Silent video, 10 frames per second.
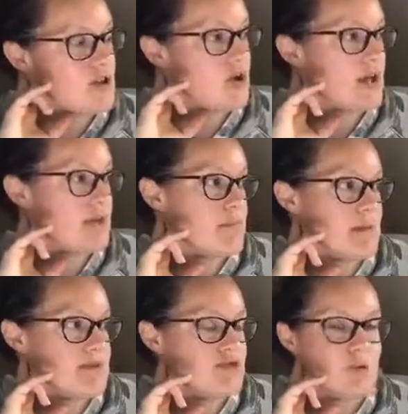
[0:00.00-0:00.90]
like
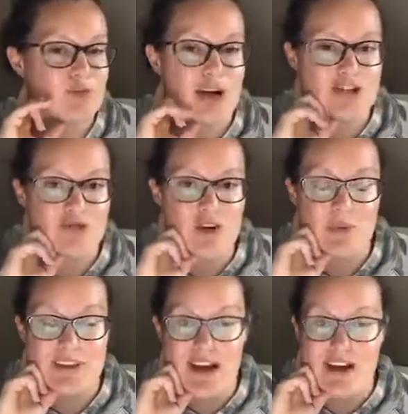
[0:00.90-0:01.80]
maybe do a project for
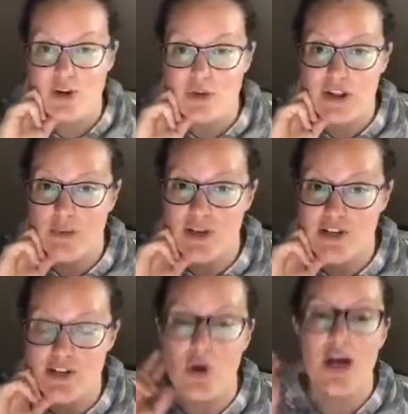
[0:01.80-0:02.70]
me that I don't really want to
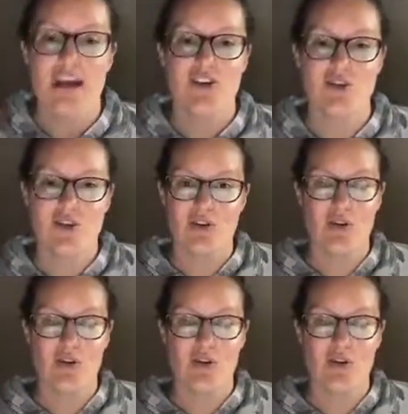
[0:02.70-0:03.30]
do. No.